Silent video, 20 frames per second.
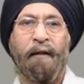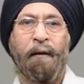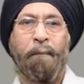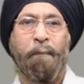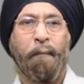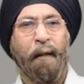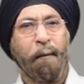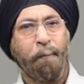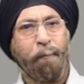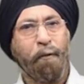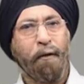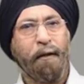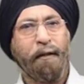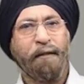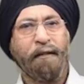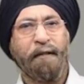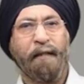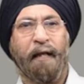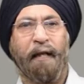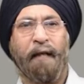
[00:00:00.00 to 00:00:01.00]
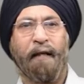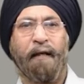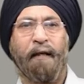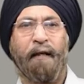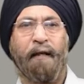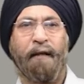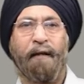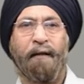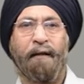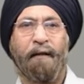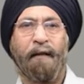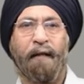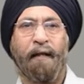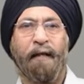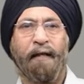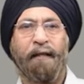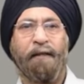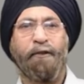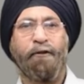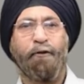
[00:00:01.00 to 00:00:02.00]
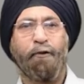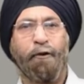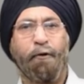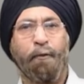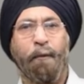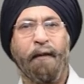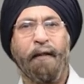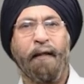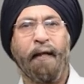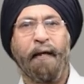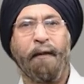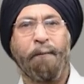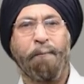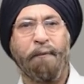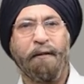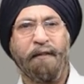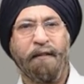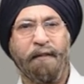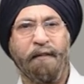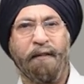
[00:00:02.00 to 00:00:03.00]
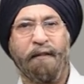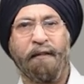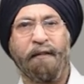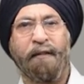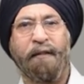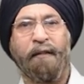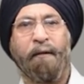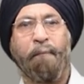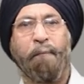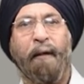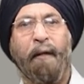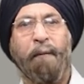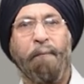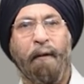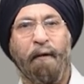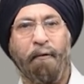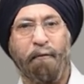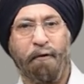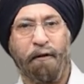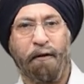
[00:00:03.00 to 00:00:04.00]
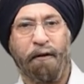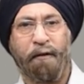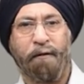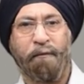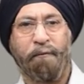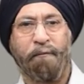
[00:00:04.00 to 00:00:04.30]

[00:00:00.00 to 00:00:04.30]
Barbiturates are usually administered by mouth.